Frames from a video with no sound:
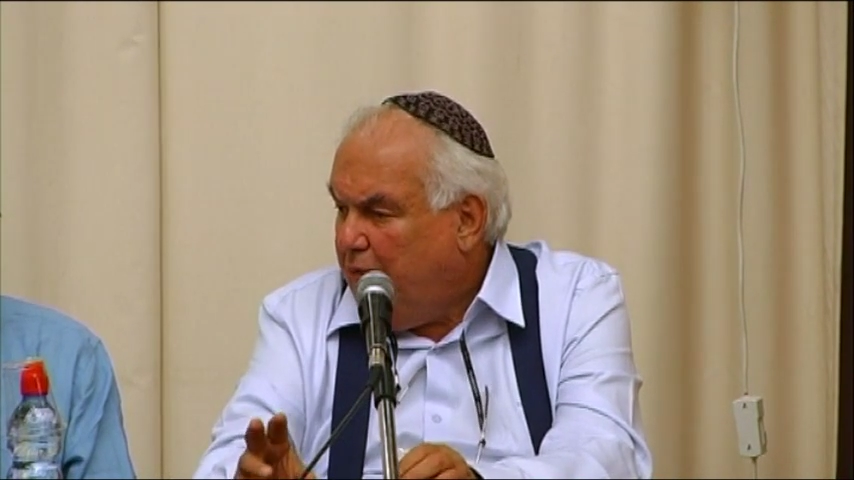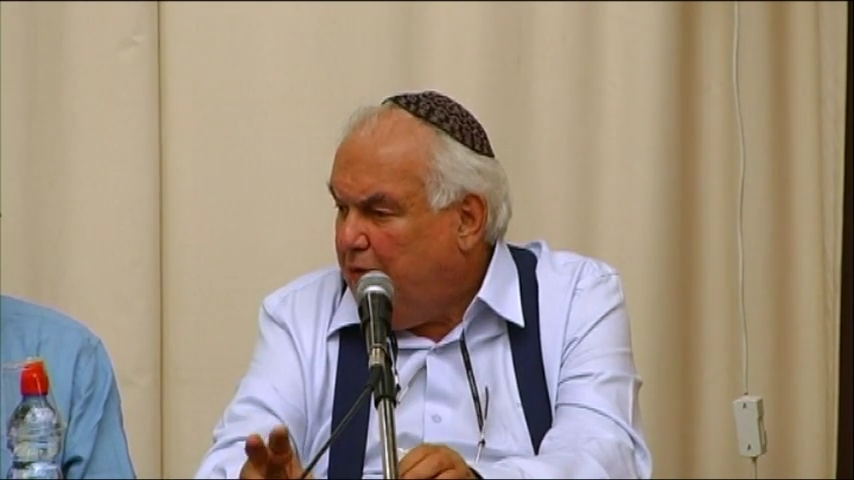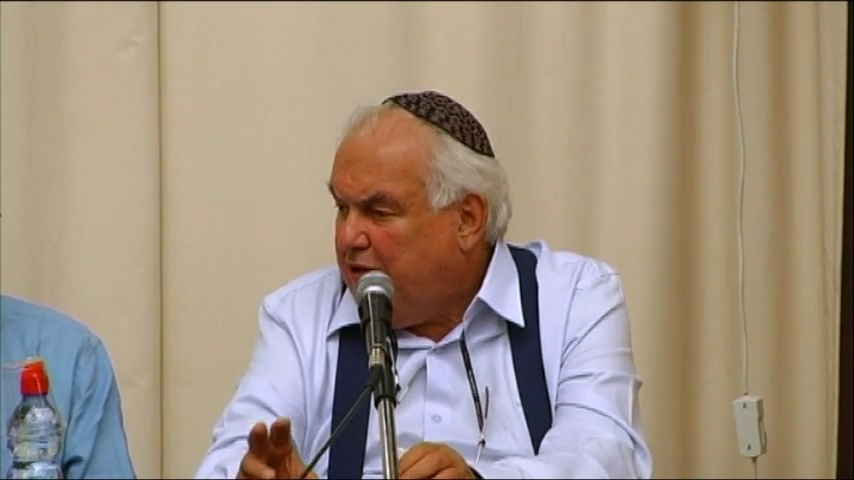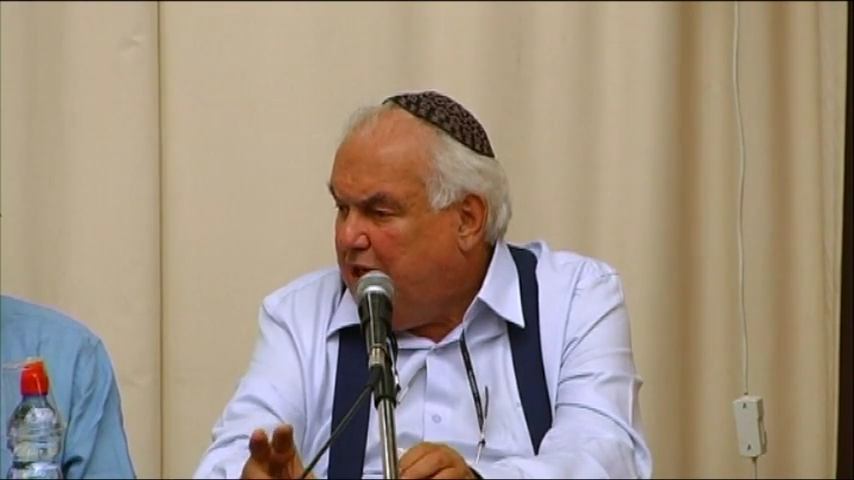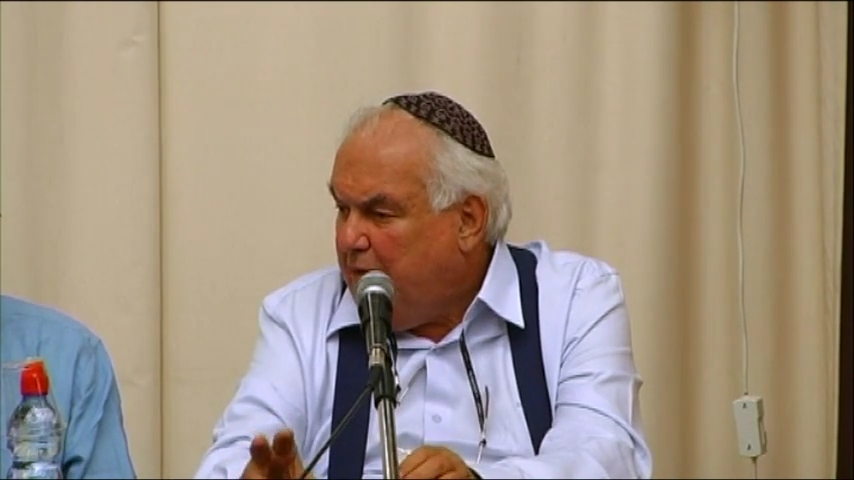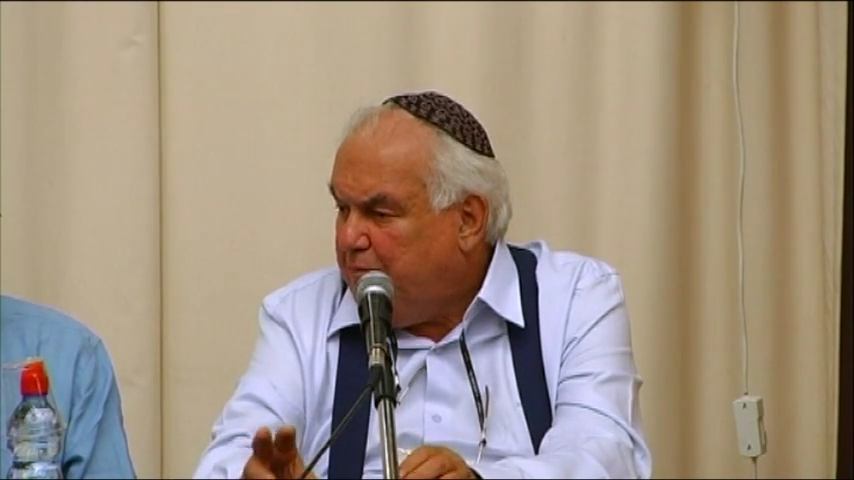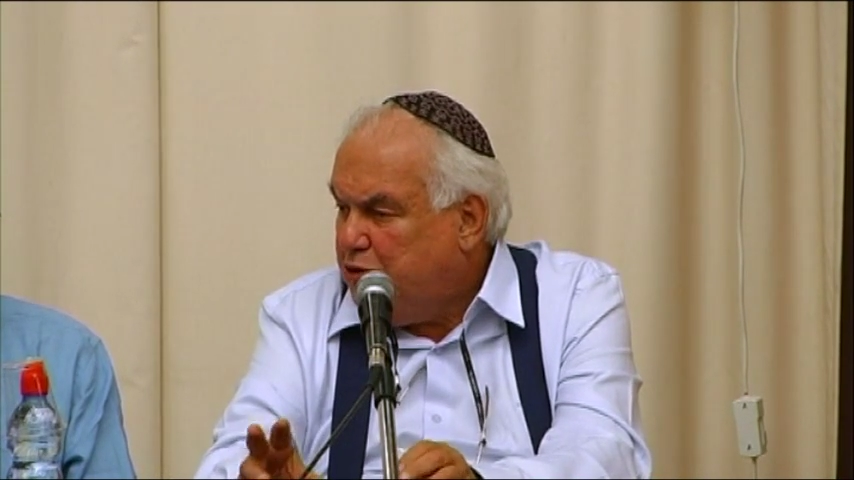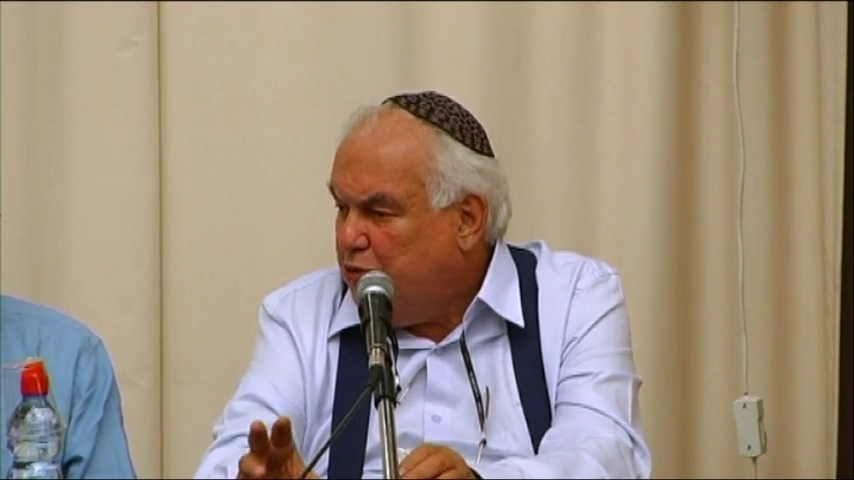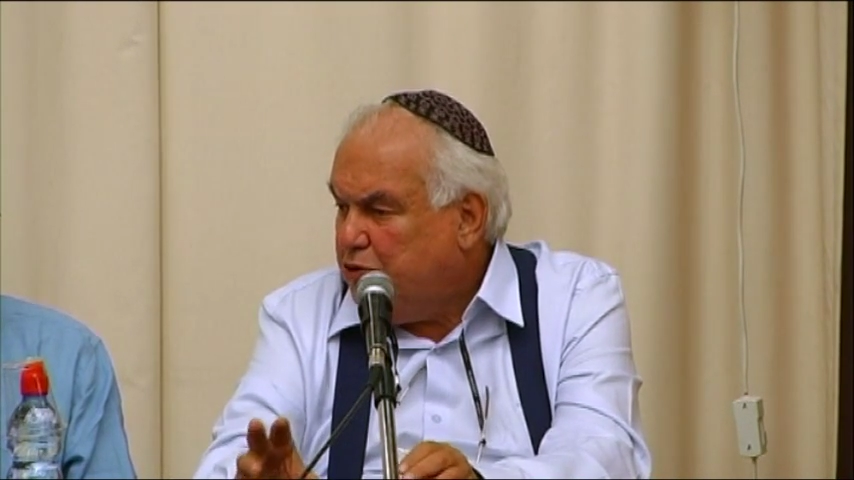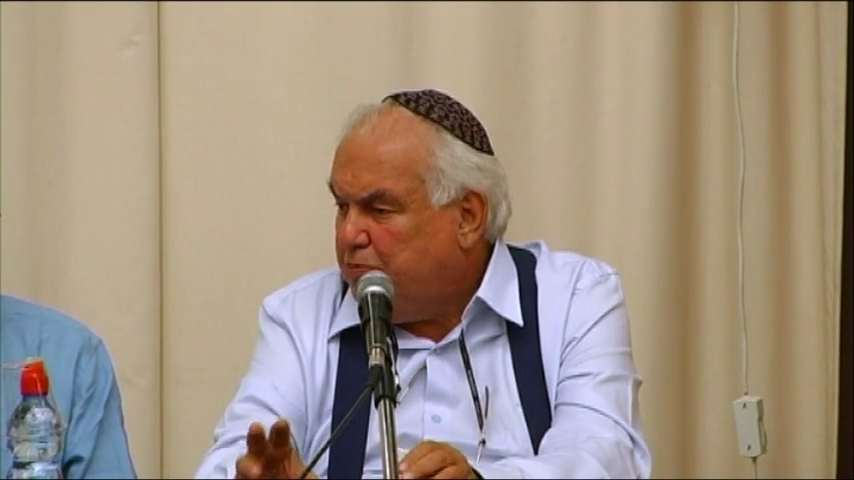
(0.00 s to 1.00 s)
will keep
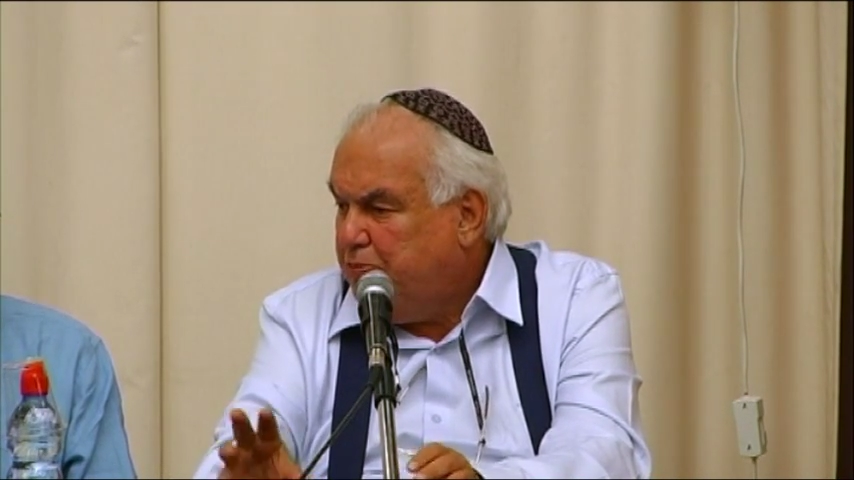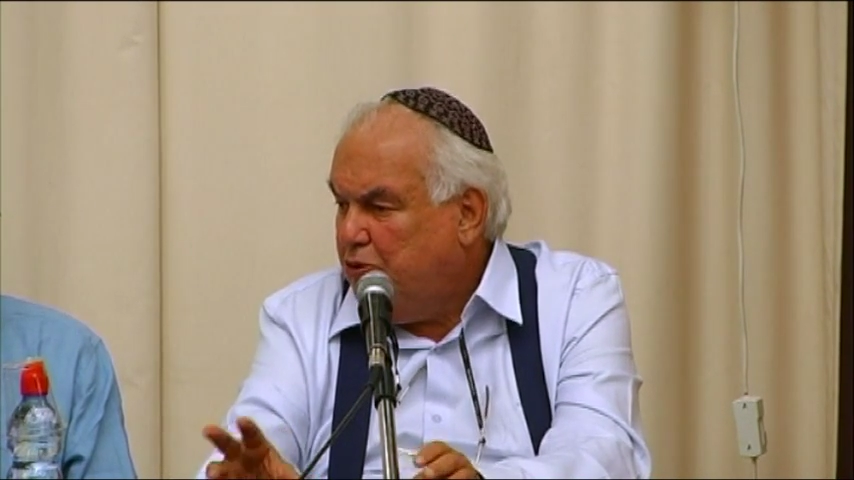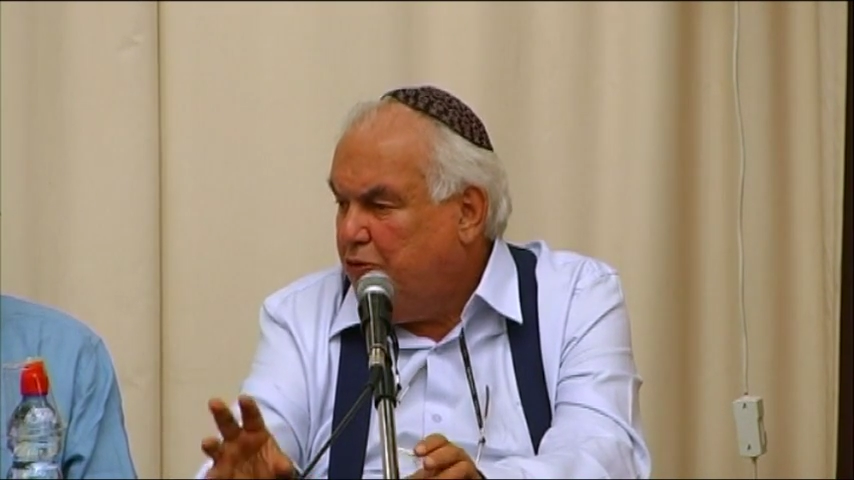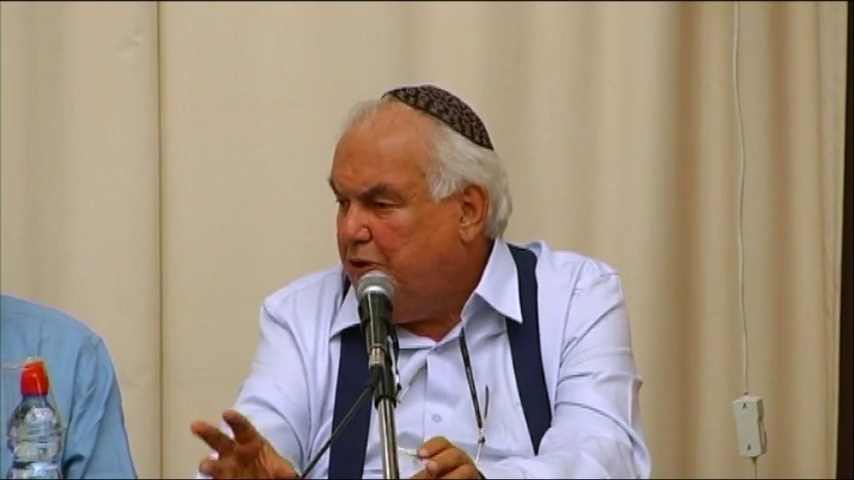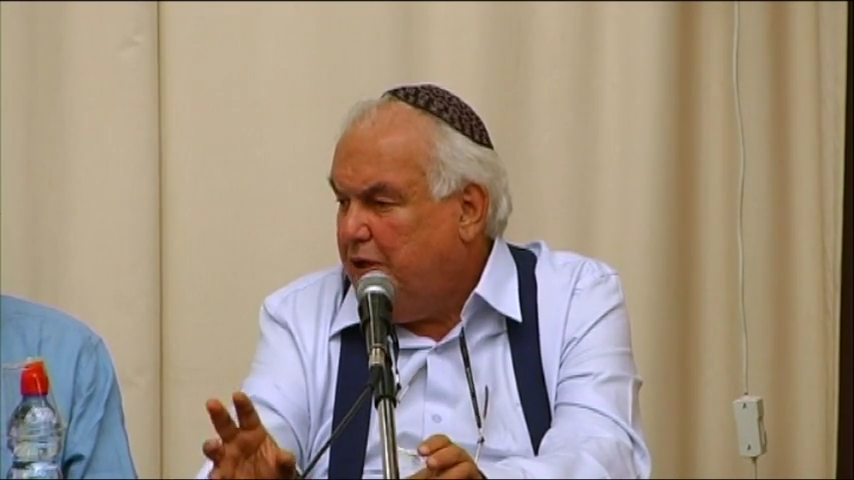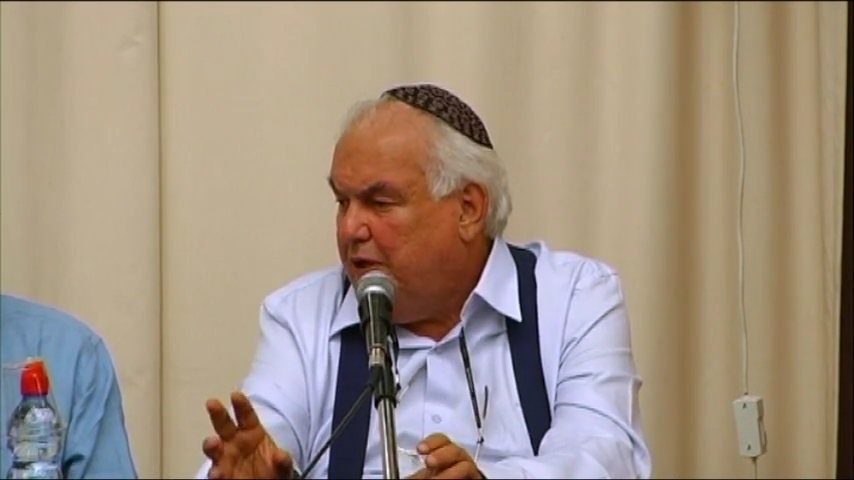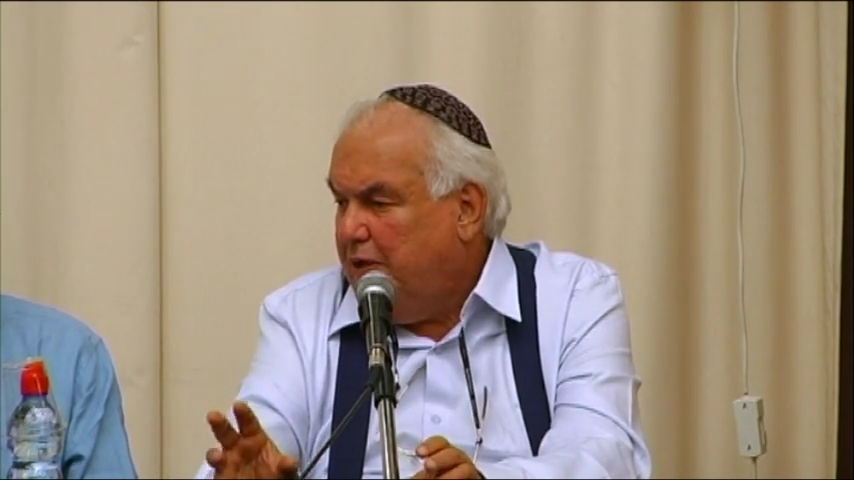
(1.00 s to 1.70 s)
Jewish purity.